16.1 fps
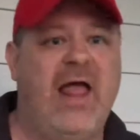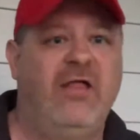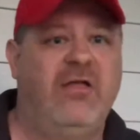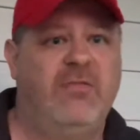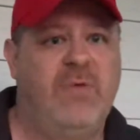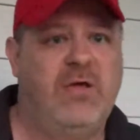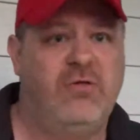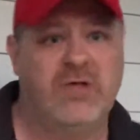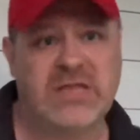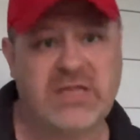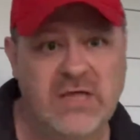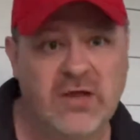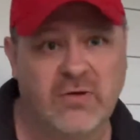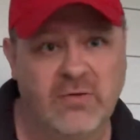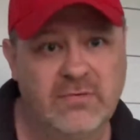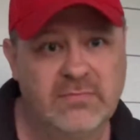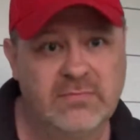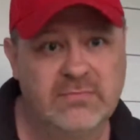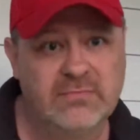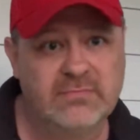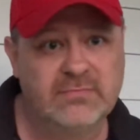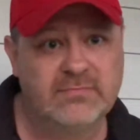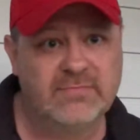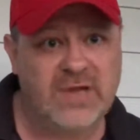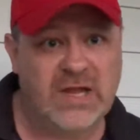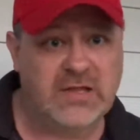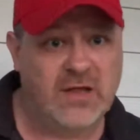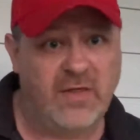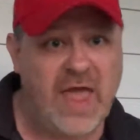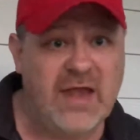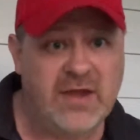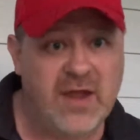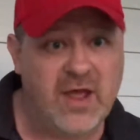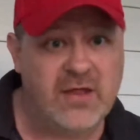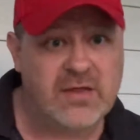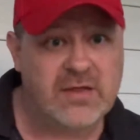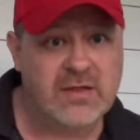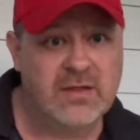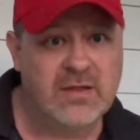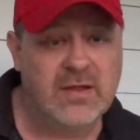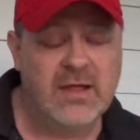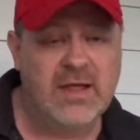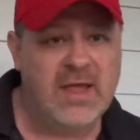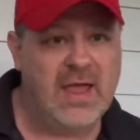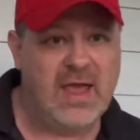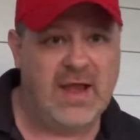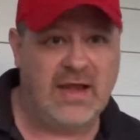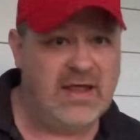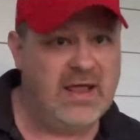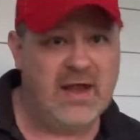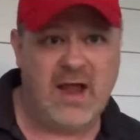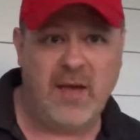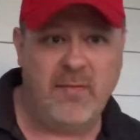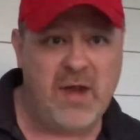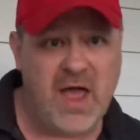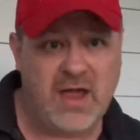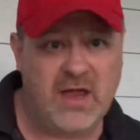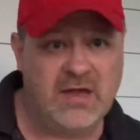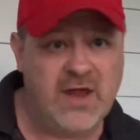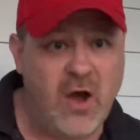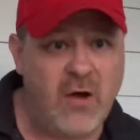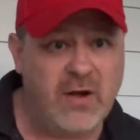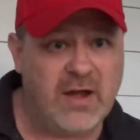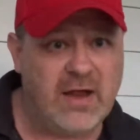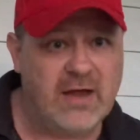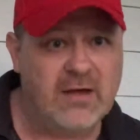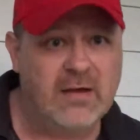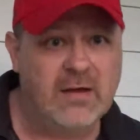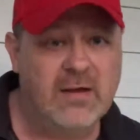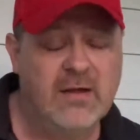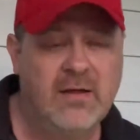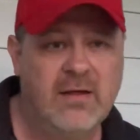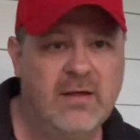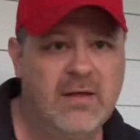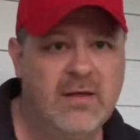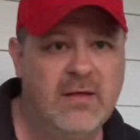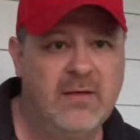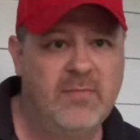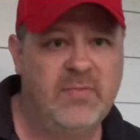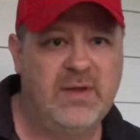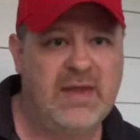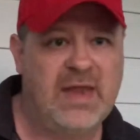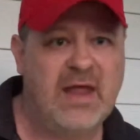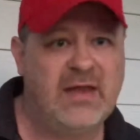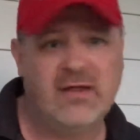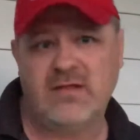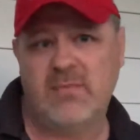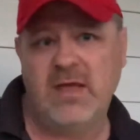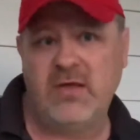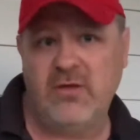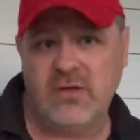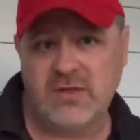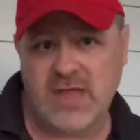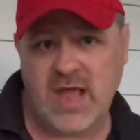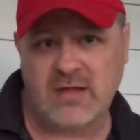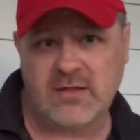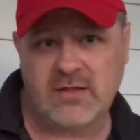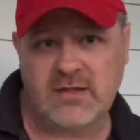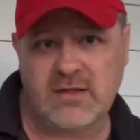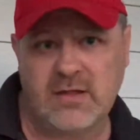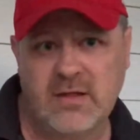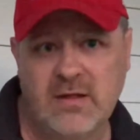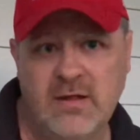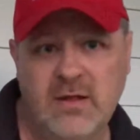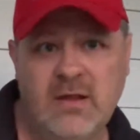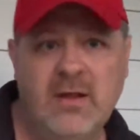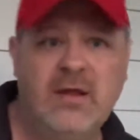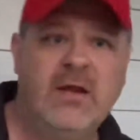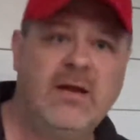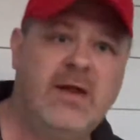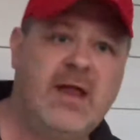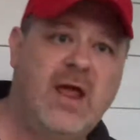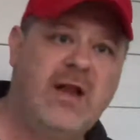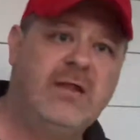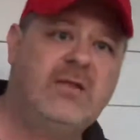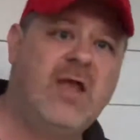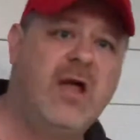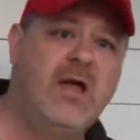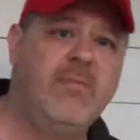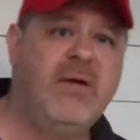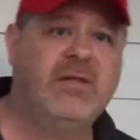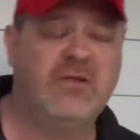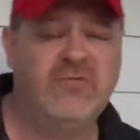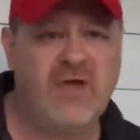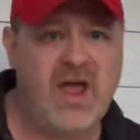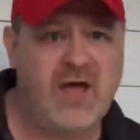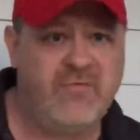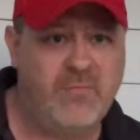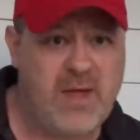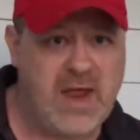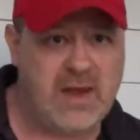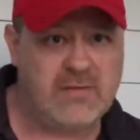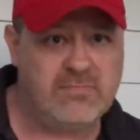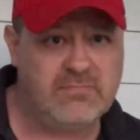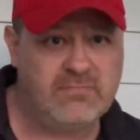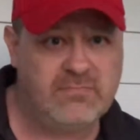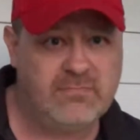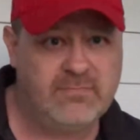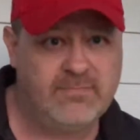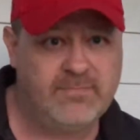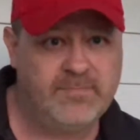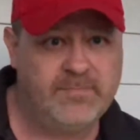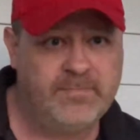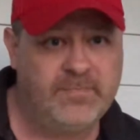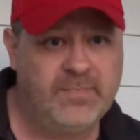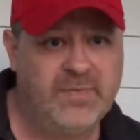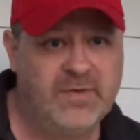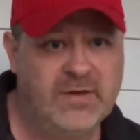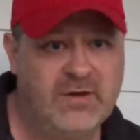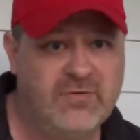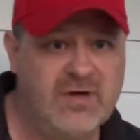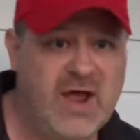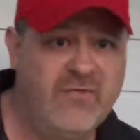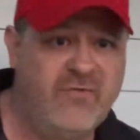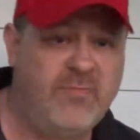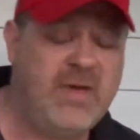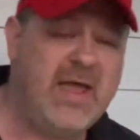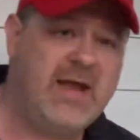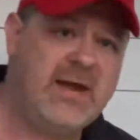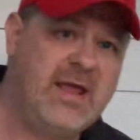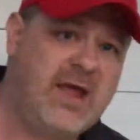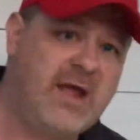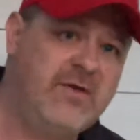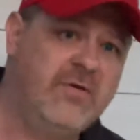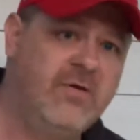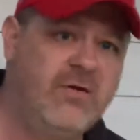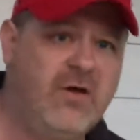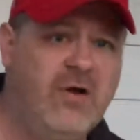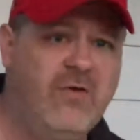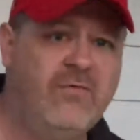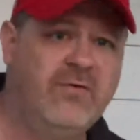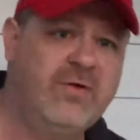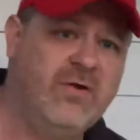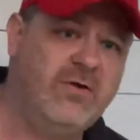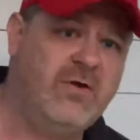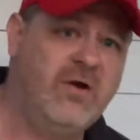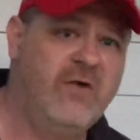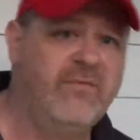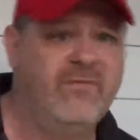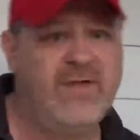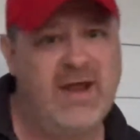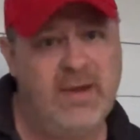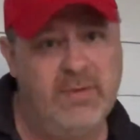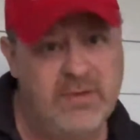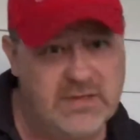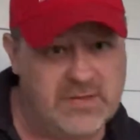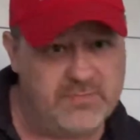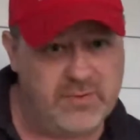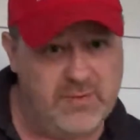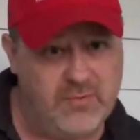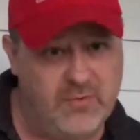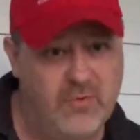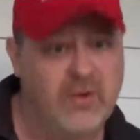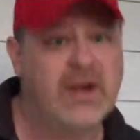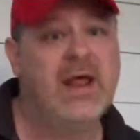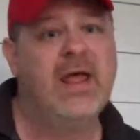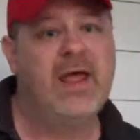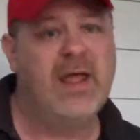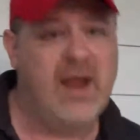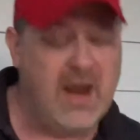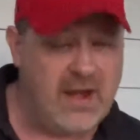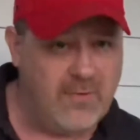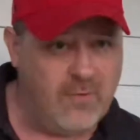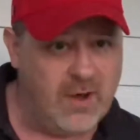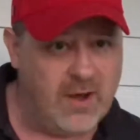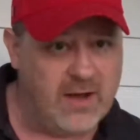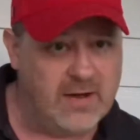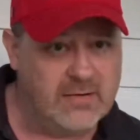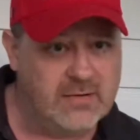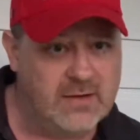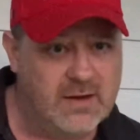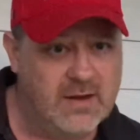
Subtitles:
That just makes you a sinner. That's all that does. And again, I'm not condoning it, but that doesn't make you a sexist. Now let's talk about the travel ban. The travel ban that got turned over, finally went to the Supreme Court, and he won.